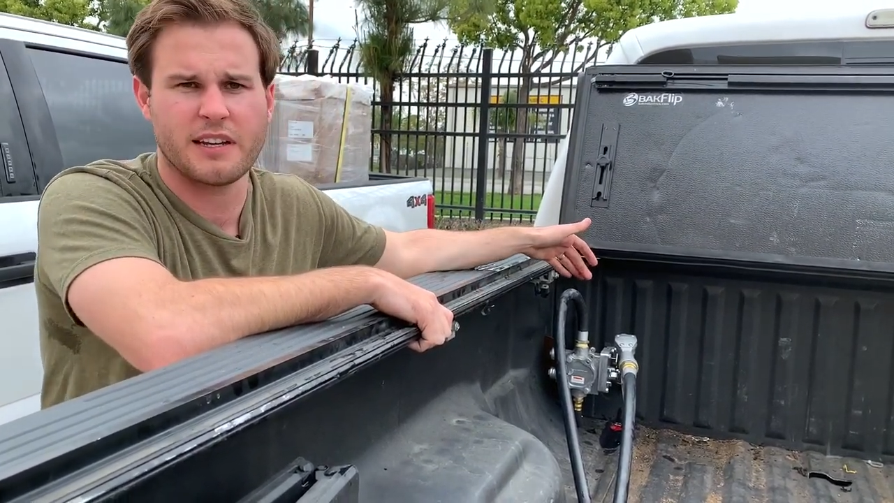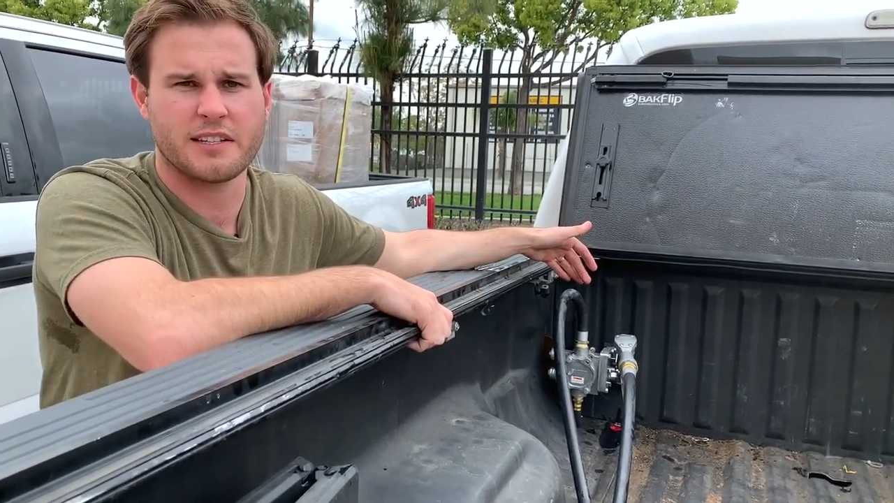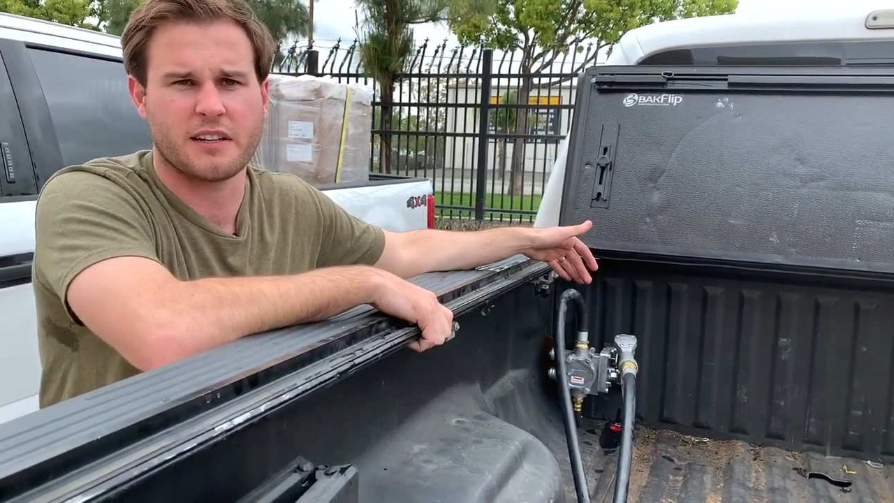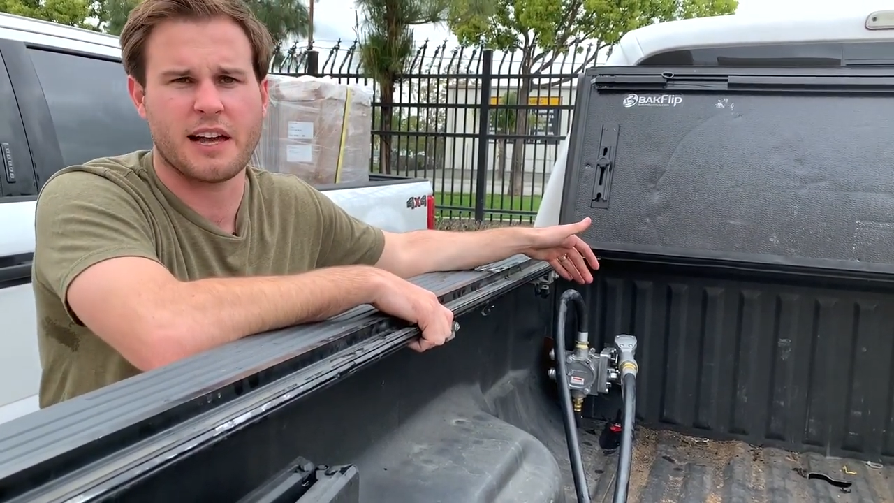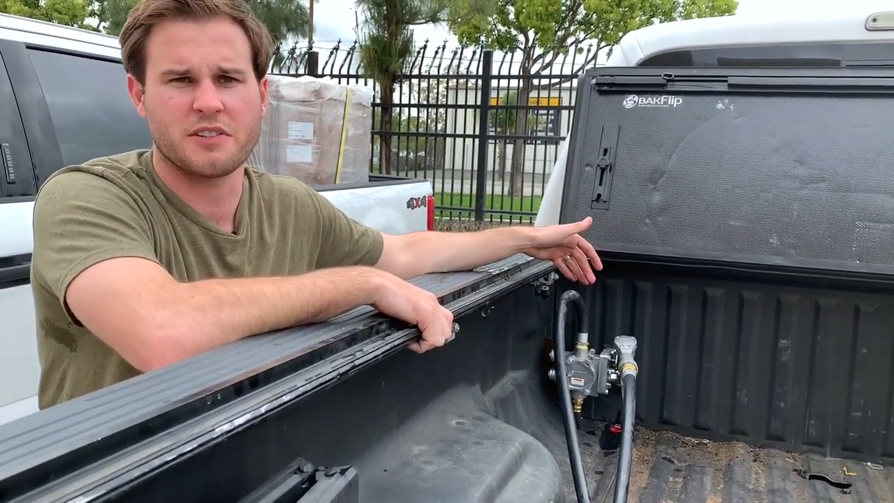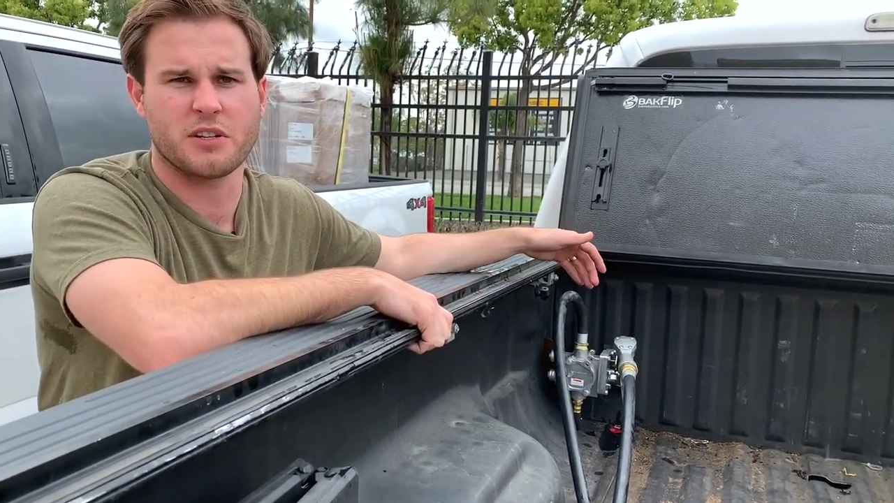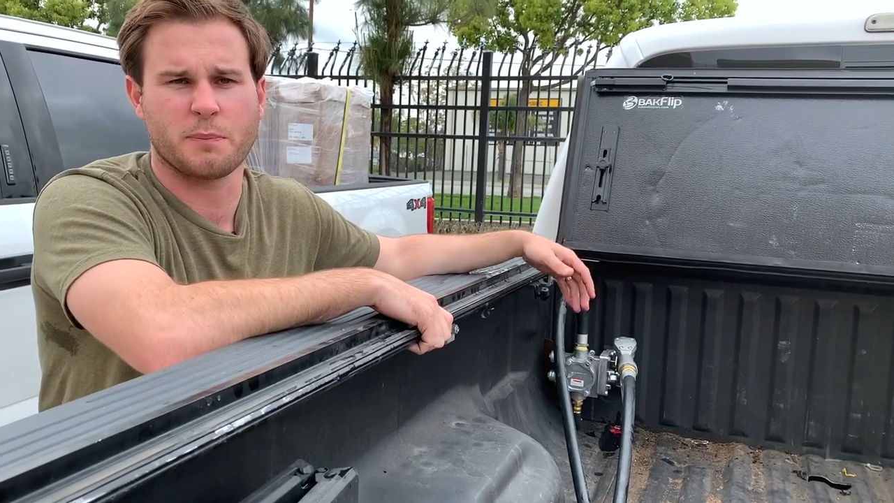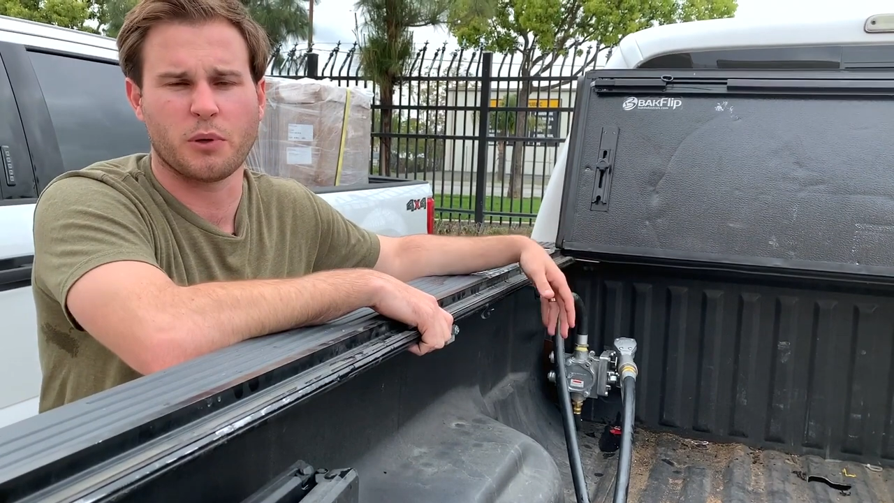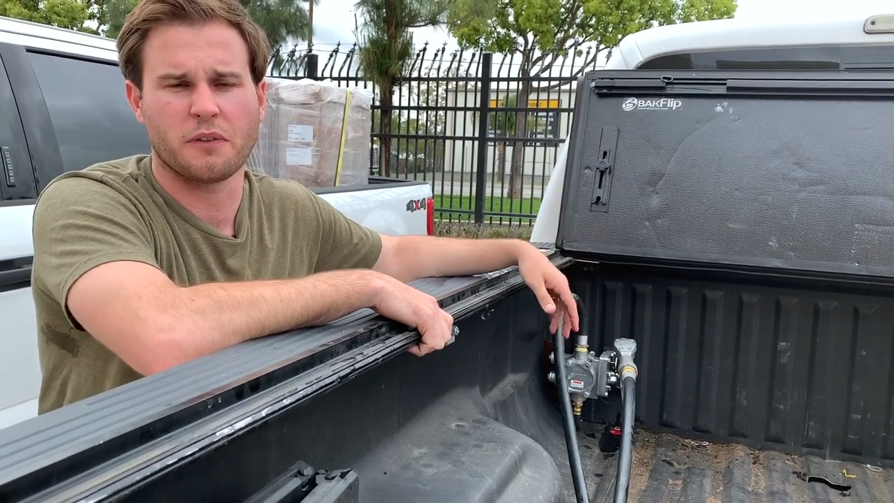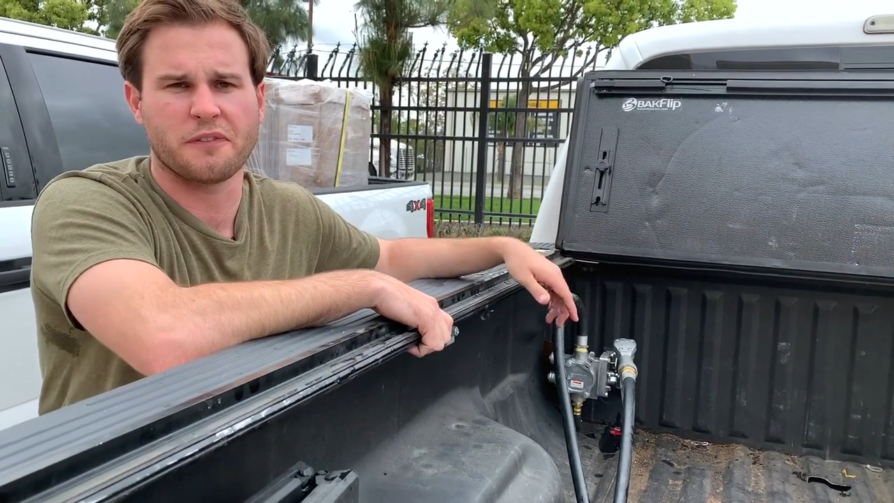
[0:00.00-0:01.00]
is it allows you
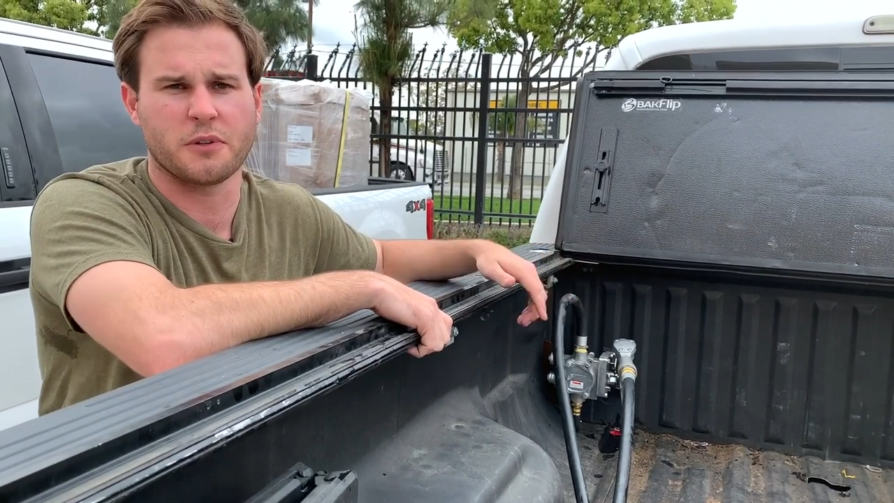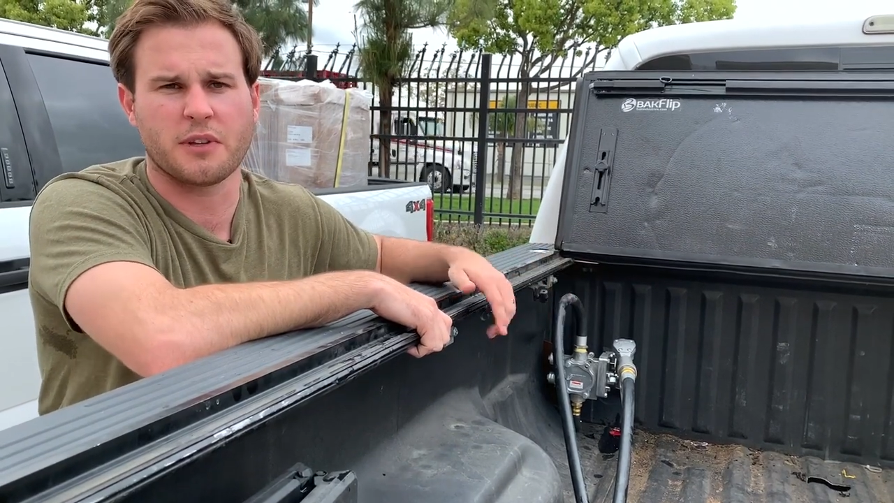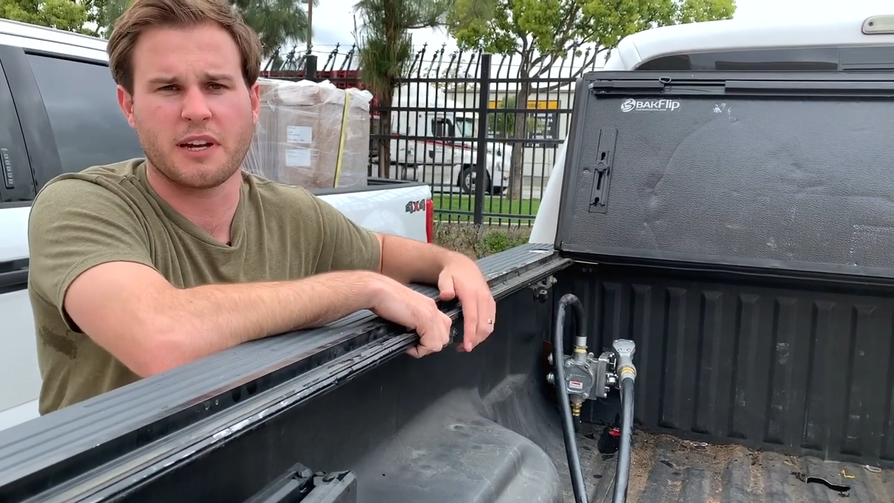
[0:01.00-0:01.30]
to pull fuel